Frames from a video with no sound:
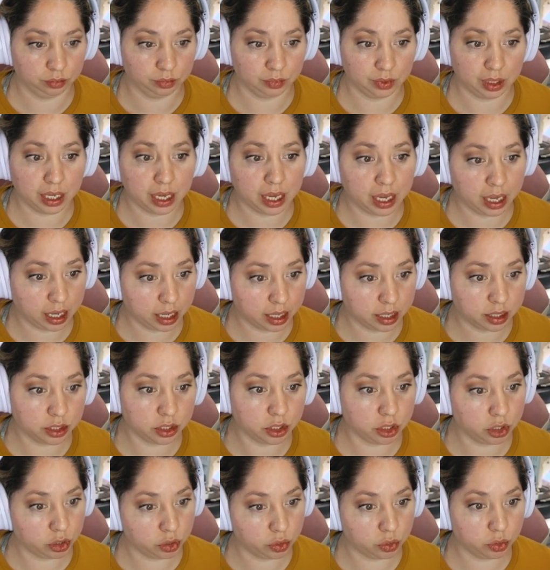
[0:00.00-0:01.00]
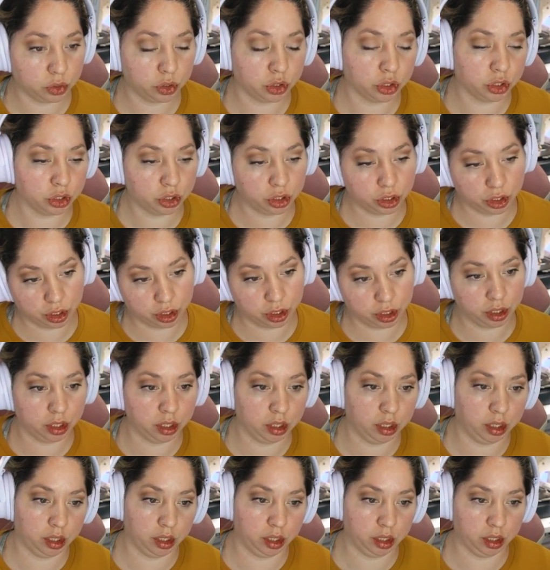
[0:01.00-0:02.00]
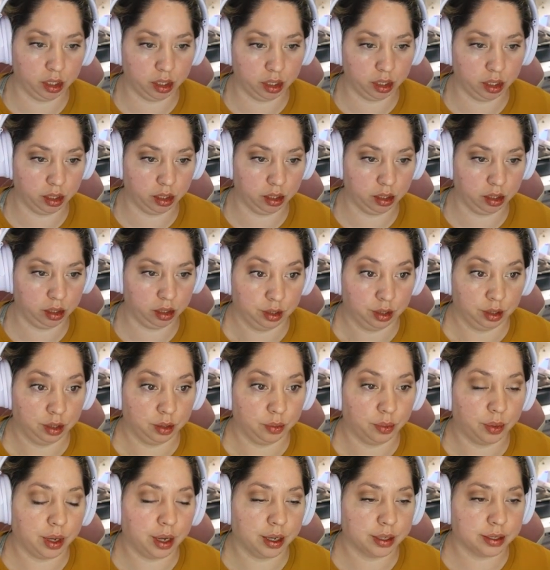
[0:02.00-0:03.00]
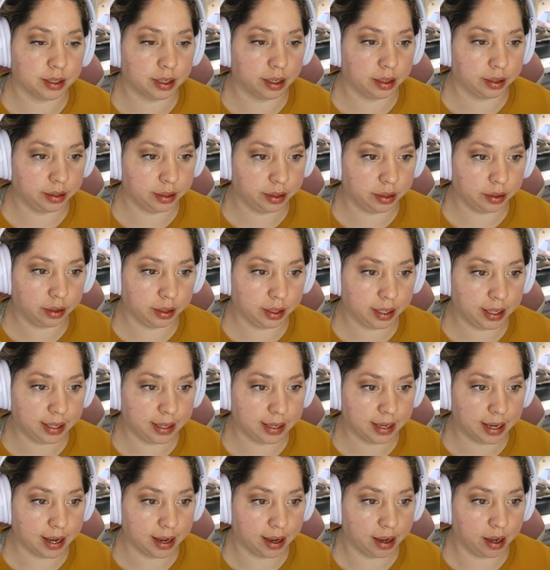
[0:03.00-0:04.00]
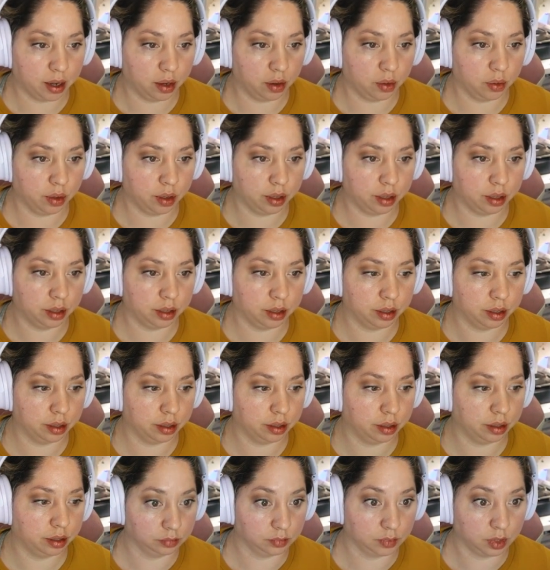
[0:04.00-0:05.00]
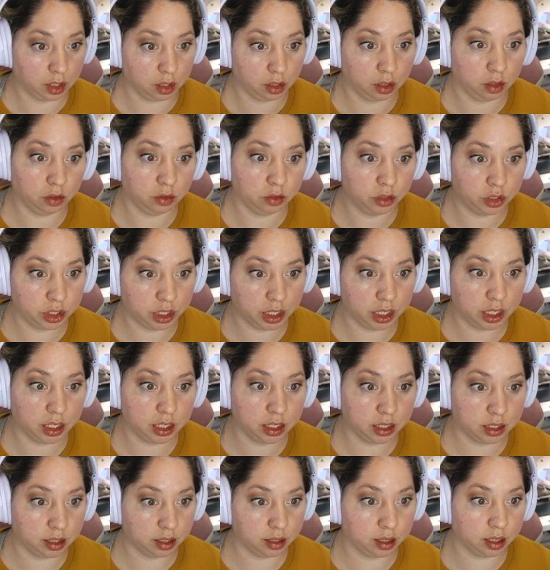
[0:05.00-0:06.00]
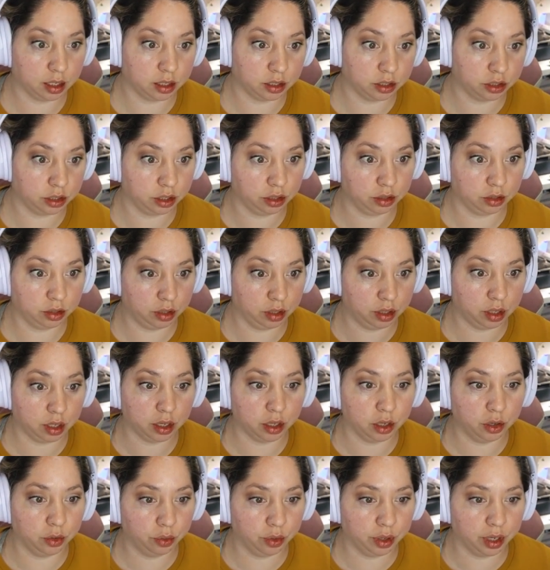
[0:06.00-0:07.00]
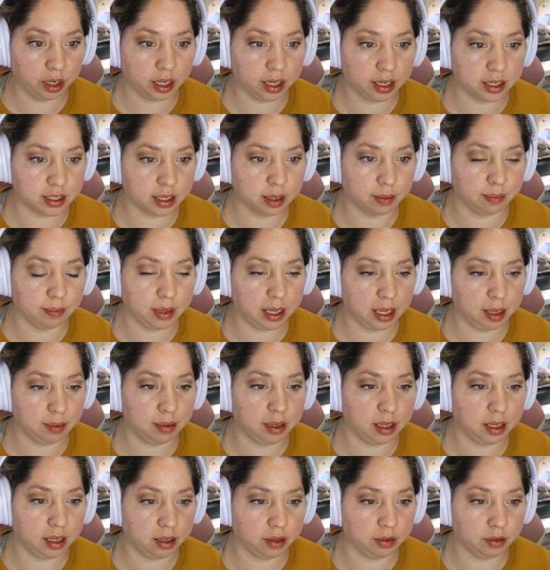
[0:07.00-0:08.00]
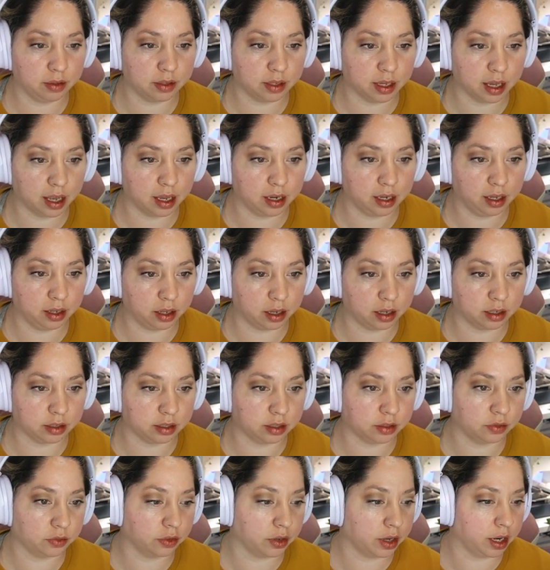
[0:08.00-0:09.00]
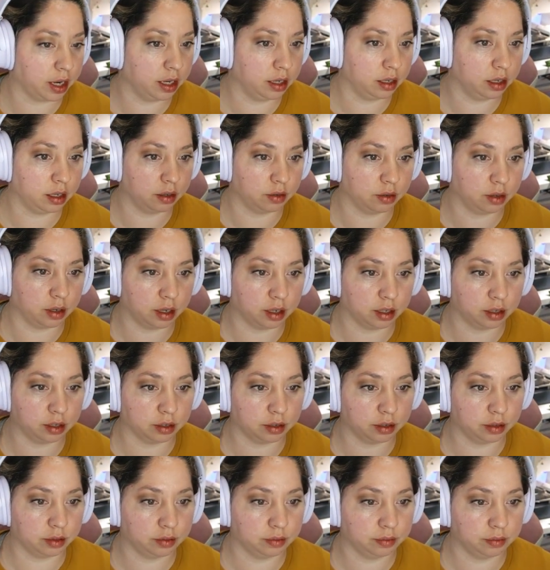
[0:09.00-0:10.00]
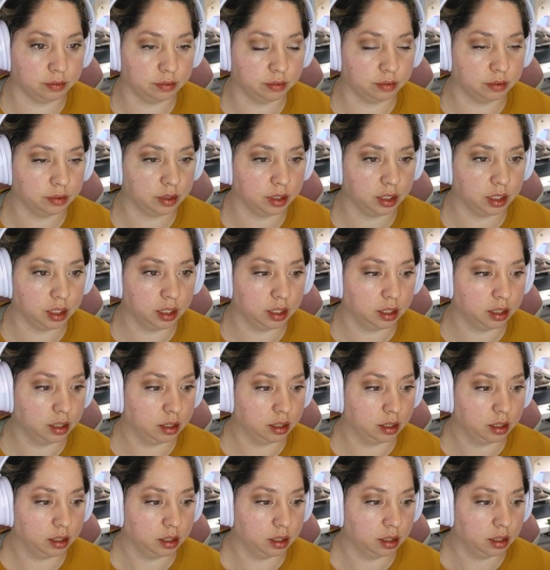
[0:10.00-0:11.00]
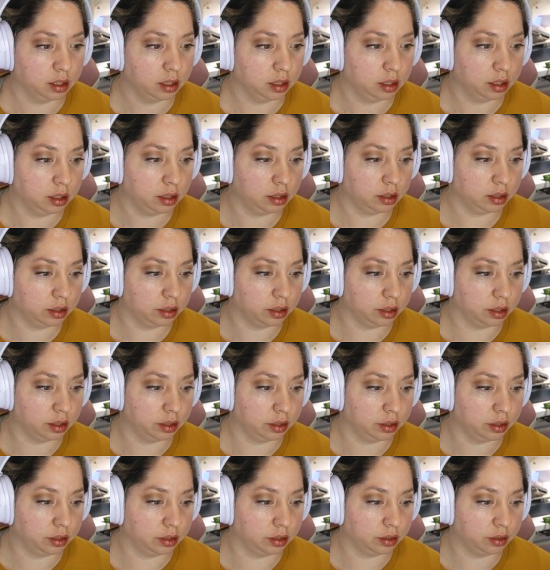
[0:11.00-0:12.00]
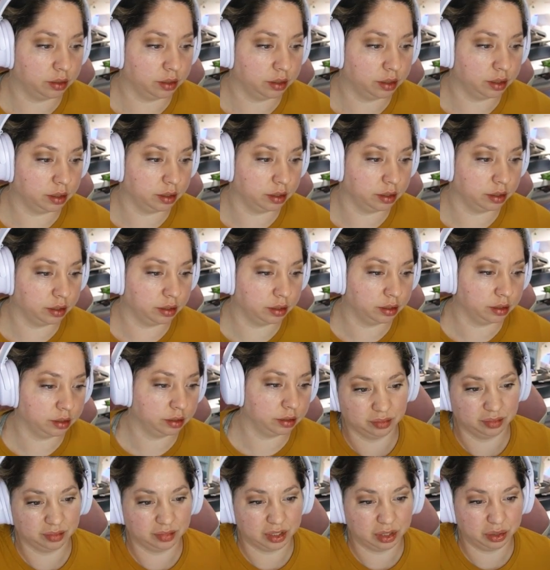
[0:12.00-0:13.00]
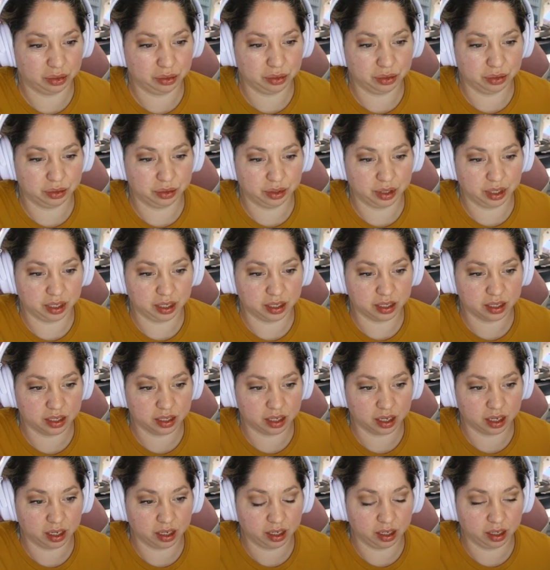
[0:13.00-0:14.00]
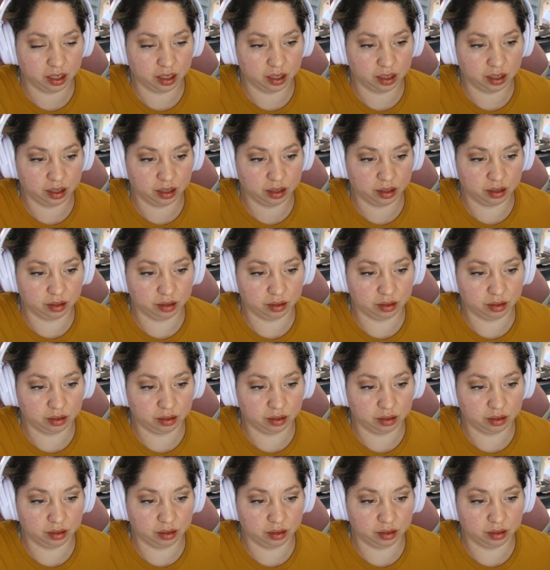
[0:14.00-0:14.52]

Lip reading: As you should. Well, it's a little late now. Oh, geez. You realize that maybe he's sad he lost his friend? Oh, God, girl. Oh, no. Ooh, that is tiny.